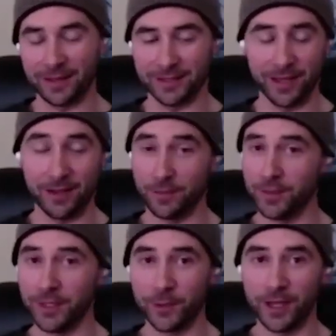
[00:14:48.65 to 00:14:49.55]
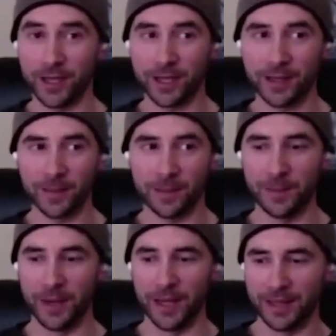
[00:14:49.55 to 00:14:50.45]
a sale pretty quick
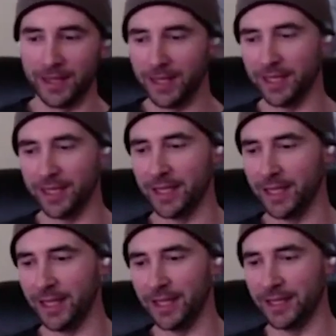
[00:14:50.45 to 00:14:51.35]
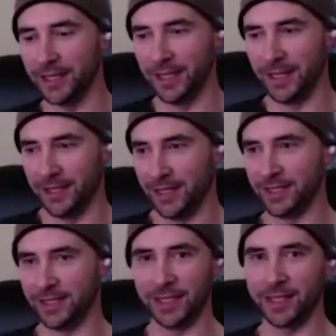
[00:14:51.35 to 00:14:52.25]
but then it it then
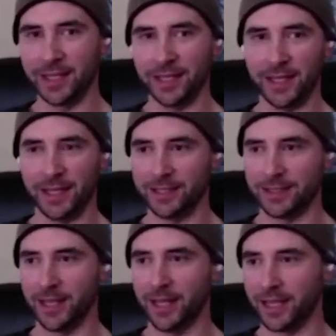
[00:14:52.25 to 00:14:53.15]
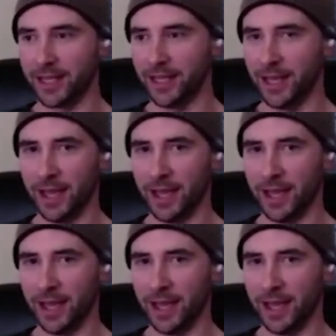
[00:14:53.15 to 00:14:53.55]
it didn't then it's like